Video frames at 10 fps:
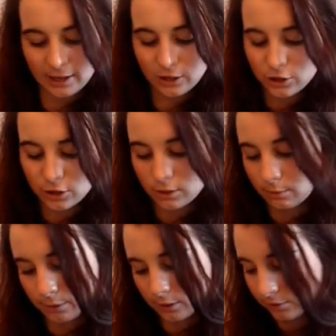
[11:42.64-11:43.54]
and it's just a
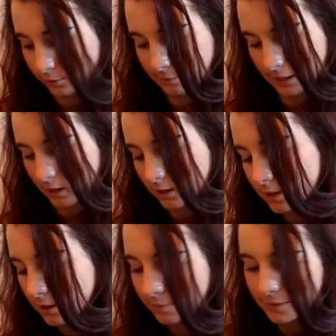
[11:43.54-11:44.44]
beautiful mix.
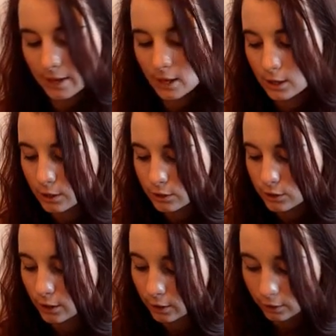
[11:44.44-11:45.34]

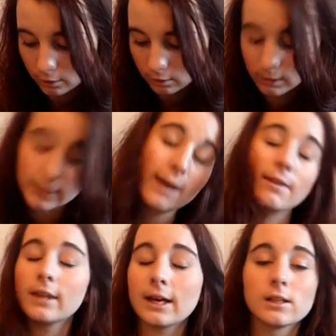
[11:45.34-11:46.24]
So yeah,
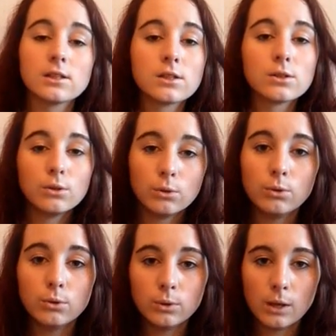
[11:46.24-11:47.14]
that's
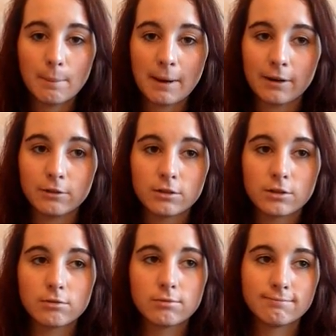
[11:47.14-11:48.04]
all
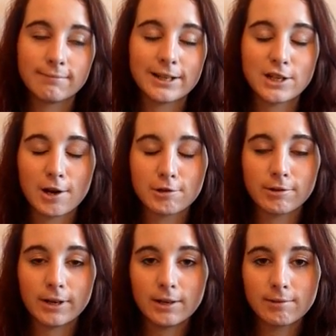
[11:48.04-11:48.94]
about my
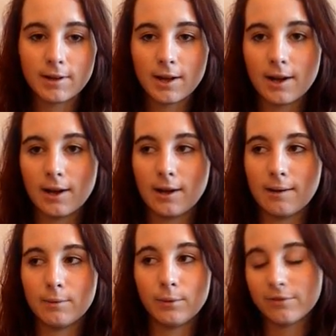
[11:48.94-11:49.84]
January,
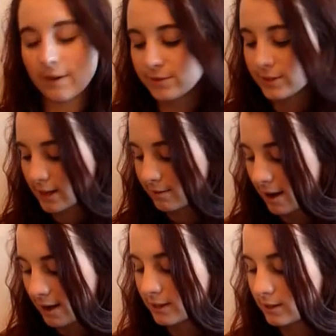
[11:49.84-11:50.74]
all the favourites that I've
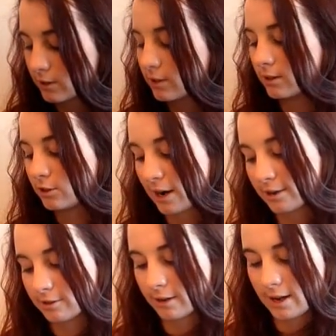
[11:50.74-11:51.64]
had in
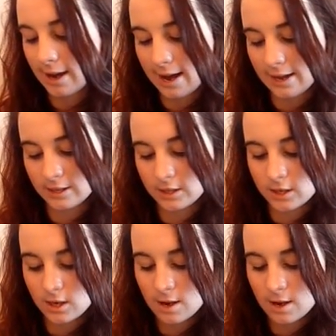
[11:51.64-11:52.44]
January, and